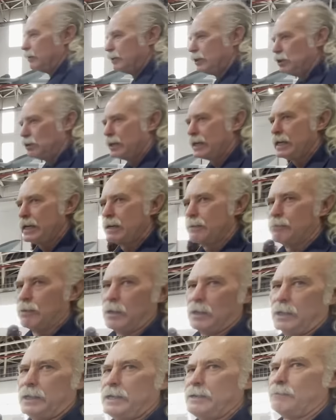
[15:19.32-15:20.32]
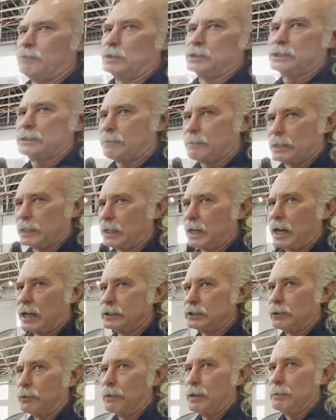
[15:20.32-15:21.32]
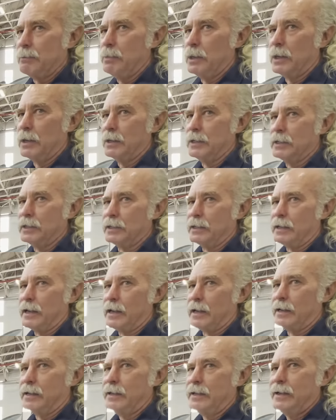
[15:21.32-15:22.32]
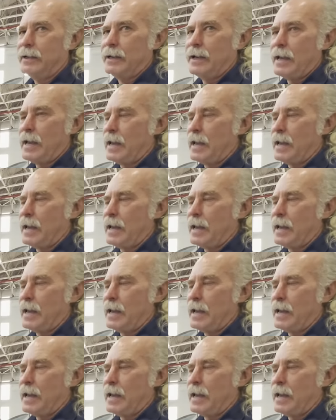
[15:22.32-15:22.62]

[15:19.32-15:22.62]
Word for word: you can't believe what some of the guys are rebuilding today. Sure,